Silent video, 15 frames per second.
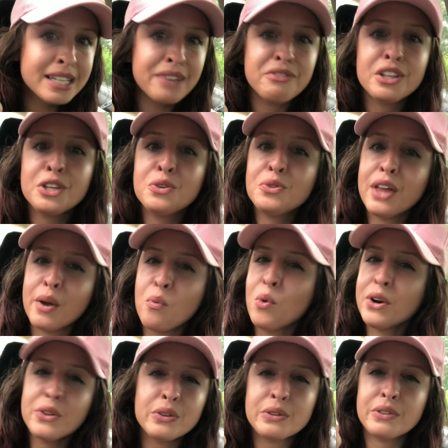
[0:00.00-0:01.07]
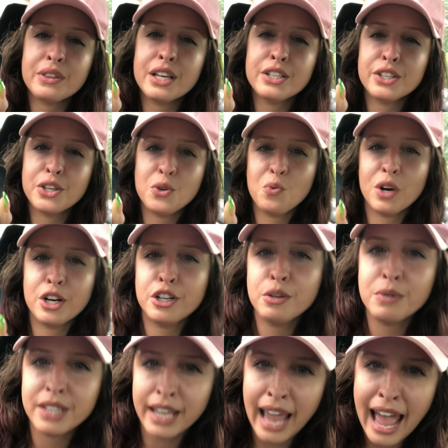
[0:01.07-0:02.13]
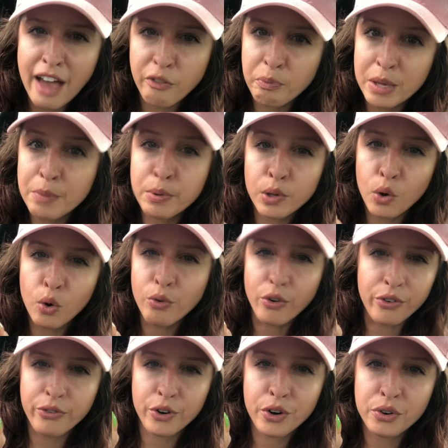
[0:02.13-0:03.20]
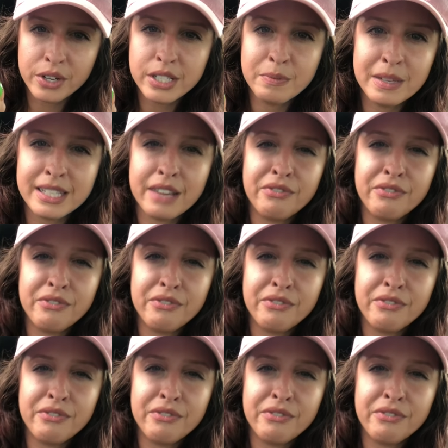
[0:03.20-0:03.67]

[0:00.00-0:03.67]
I feel like like one of the things that you want to do is like have people over for Christmas.